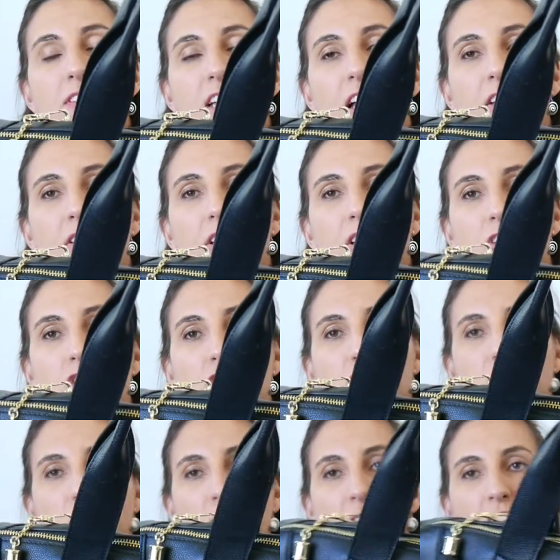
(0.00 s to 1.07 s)
done to
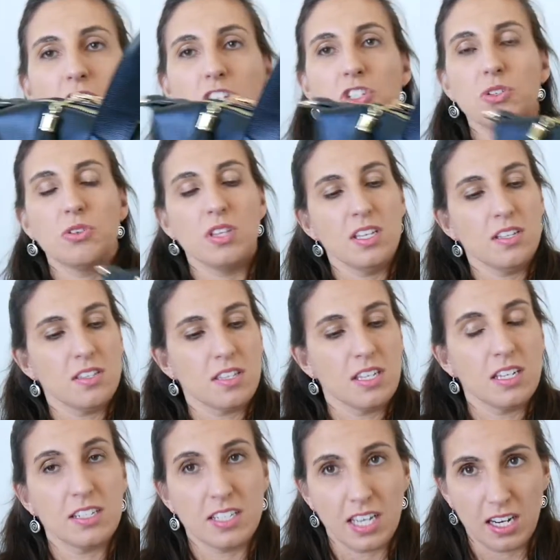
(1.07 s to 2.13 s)
show you how to do this
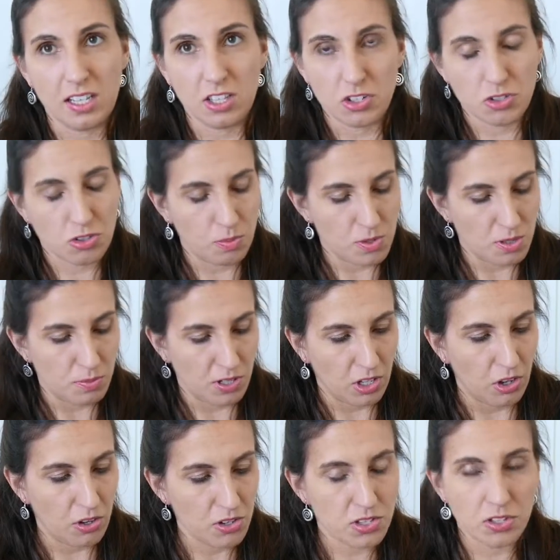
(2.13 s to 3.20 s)
down in the description
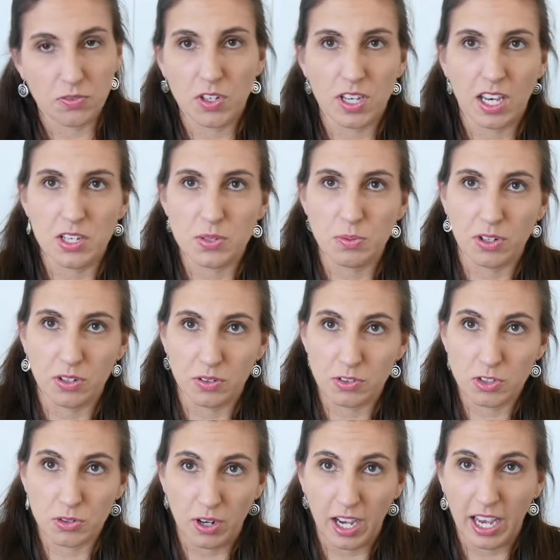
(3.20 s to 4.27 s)
below. So if you guys want to
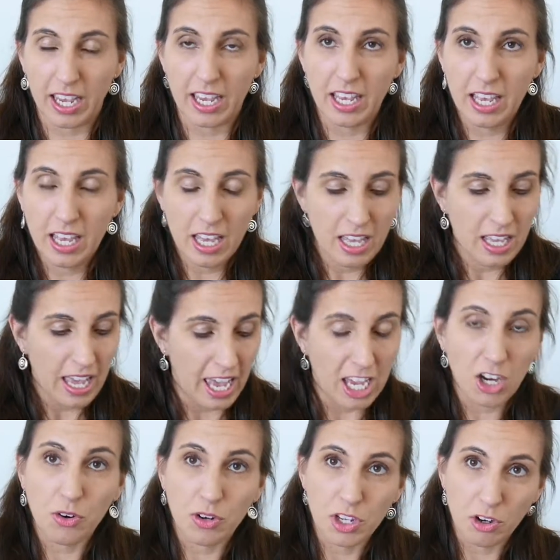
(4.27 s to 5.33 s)
try
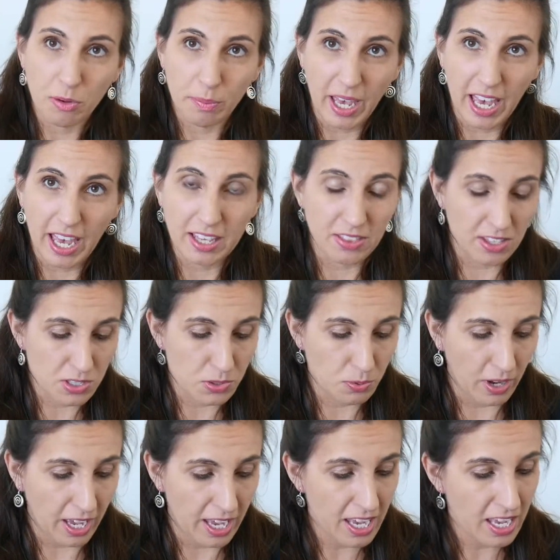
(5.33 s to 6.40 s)
anchoring your bag this
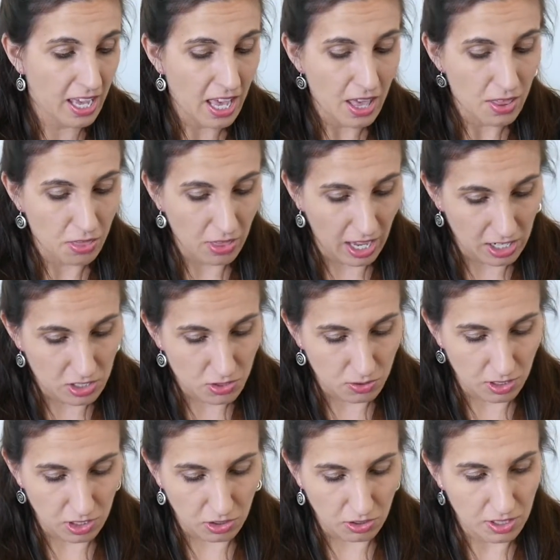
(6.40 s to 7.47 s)
way, that is
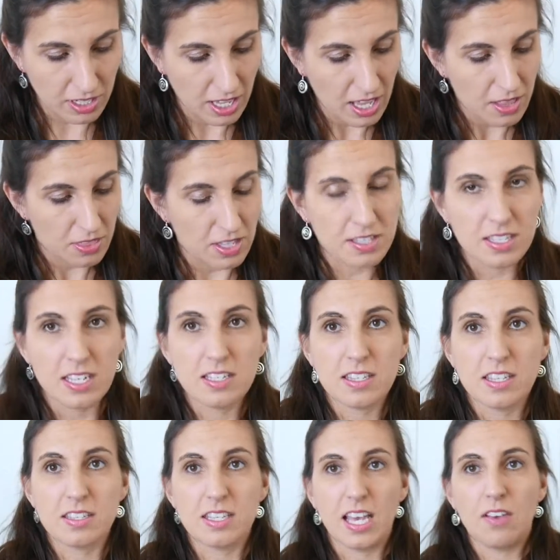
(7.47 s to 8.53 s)
really good. This is
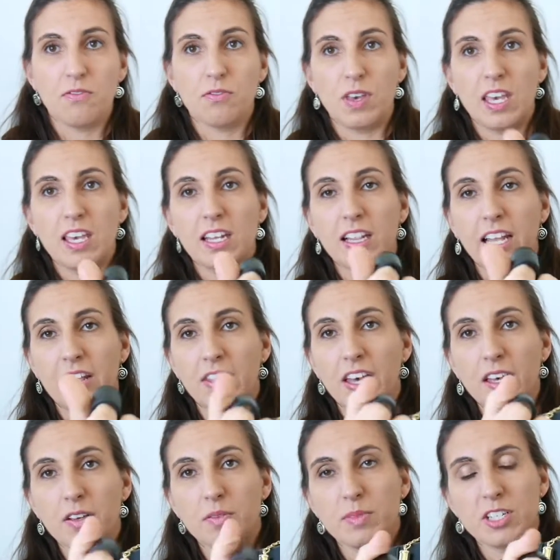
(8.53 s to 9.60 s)
the same vegan
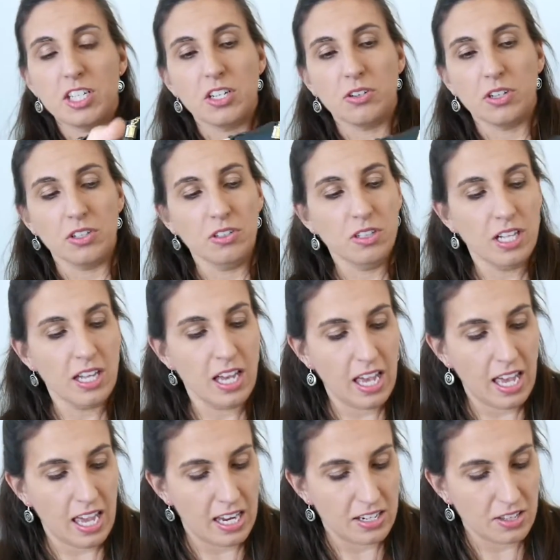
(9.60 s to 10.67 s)
leather material,
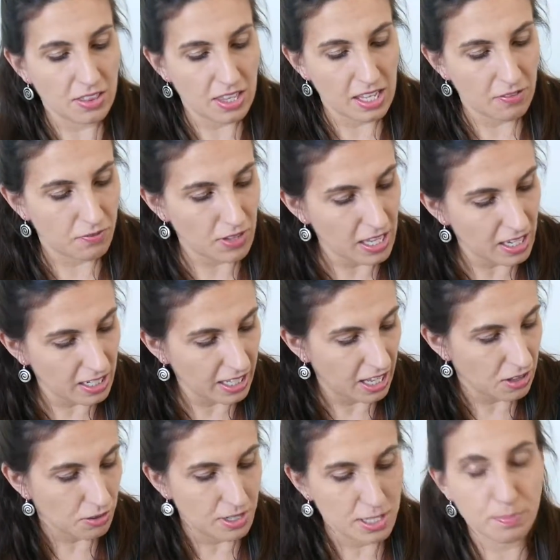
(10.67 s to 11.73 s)
and the vegan
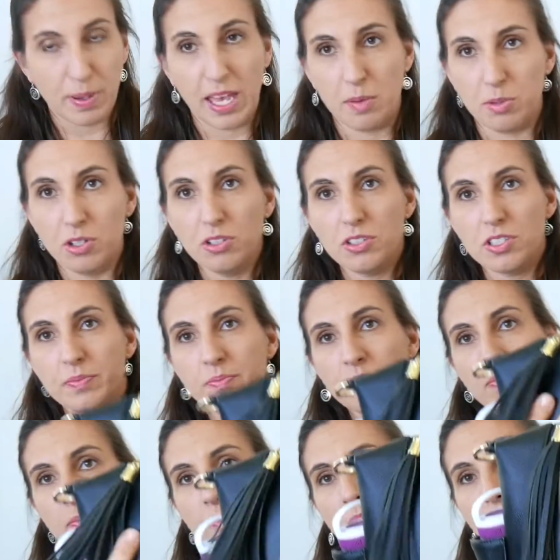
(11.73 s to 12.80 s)
leather is pebbled,
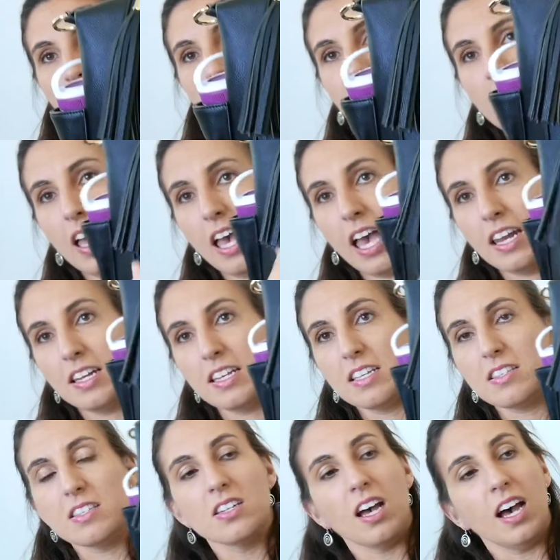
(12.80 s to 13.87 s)
and it
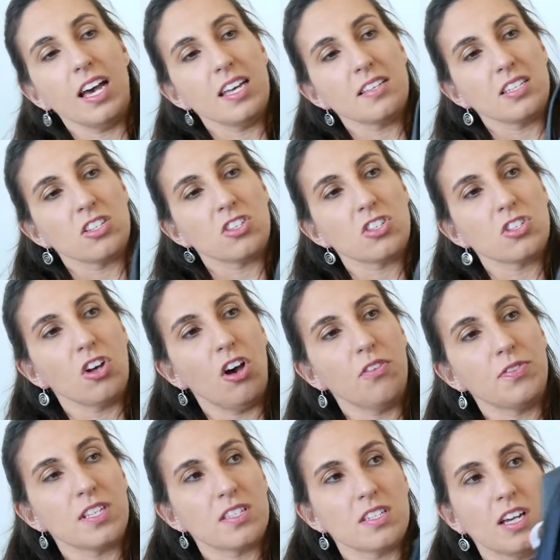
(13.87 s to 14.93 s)
is nice, it's soft, it's